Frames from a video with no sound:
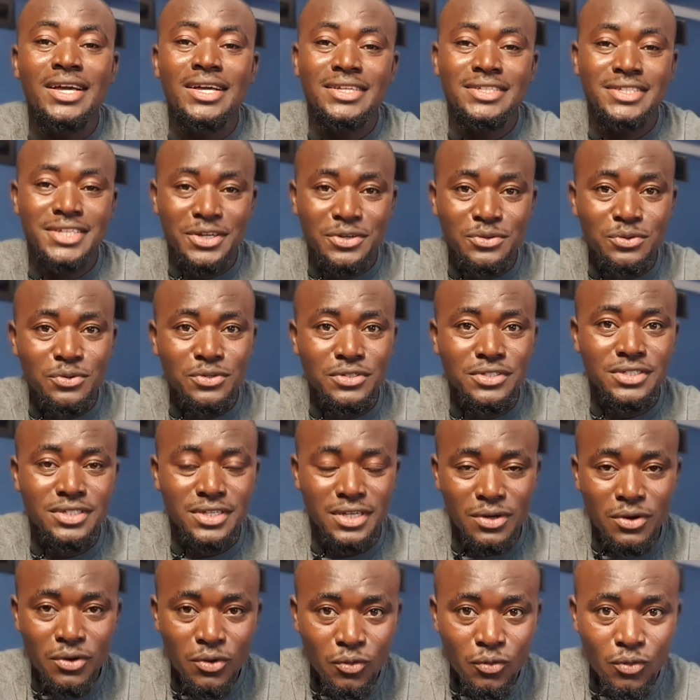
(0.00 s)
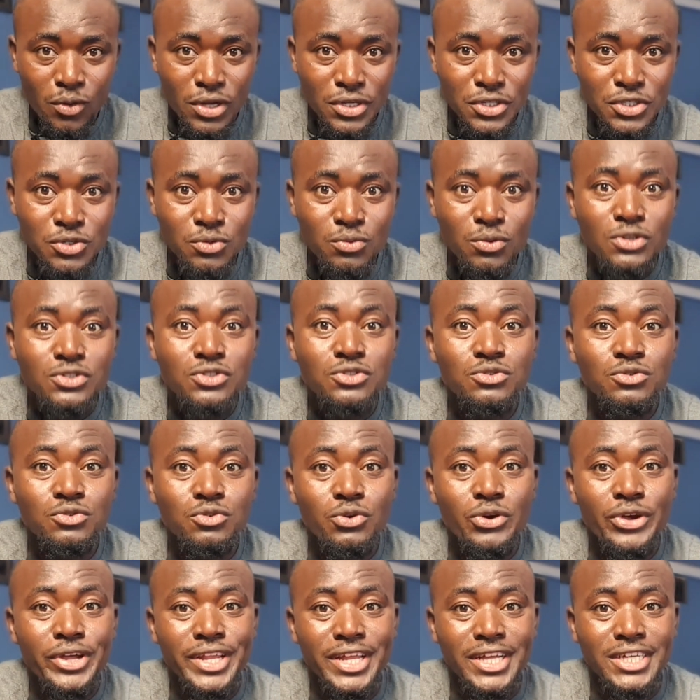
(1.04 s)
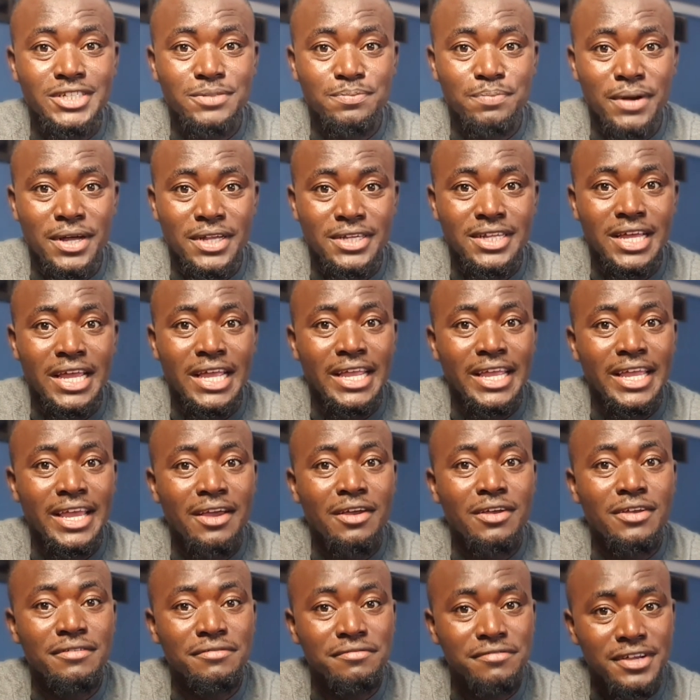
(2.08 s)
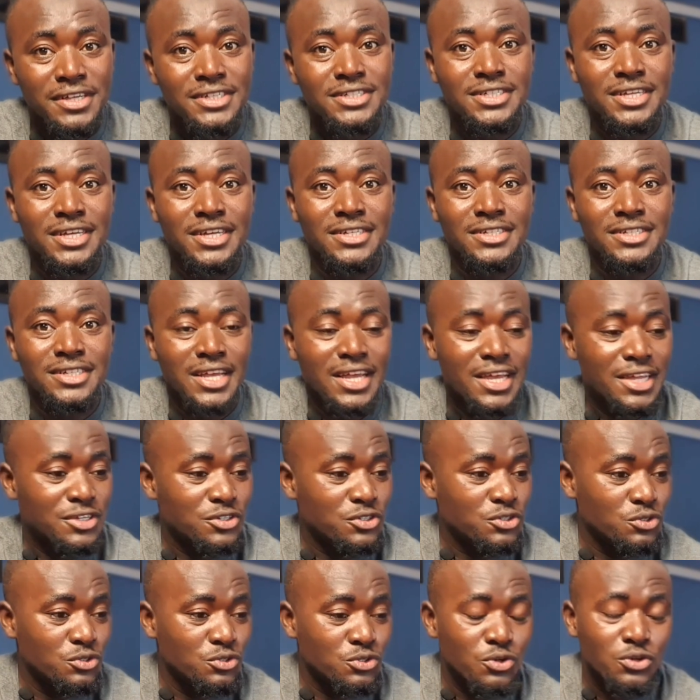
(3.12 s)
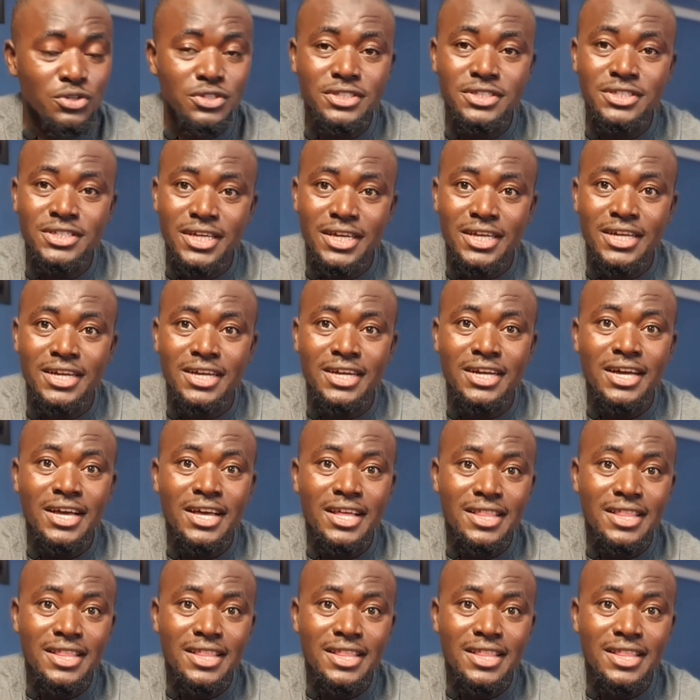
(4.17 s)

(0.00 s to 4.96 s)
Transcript: Take note, when you want to grow and expand and get investors and you don't take